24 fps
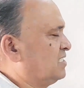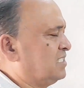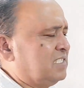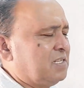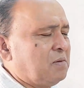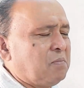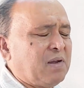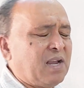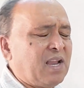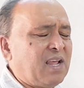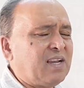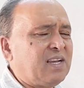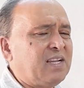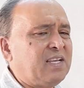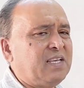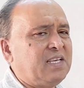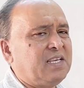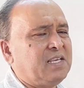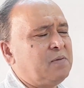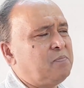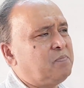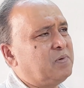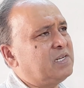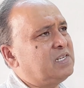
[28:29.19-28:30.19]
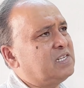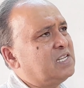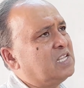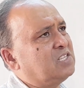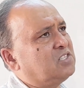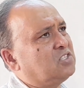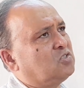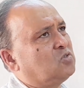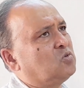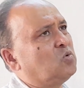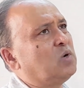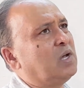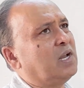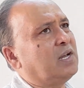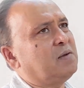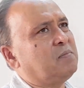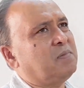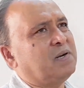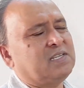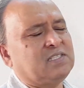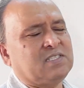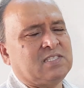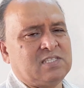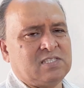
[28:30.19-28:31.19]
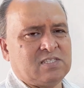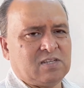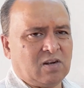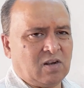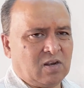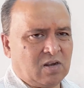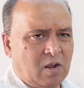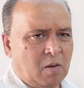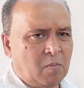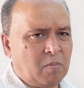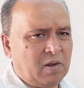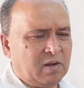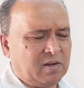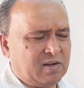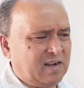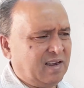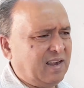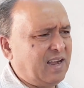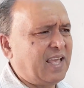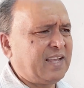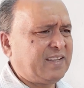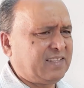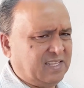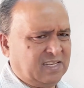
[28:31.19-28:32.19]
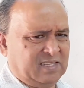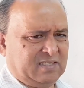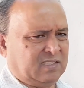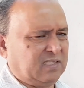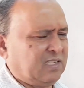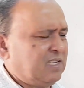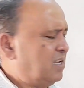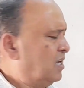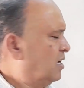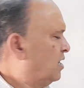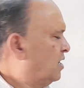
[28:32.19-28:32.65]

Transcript: Similarly, if it has two elements, this is called doubleton, like this.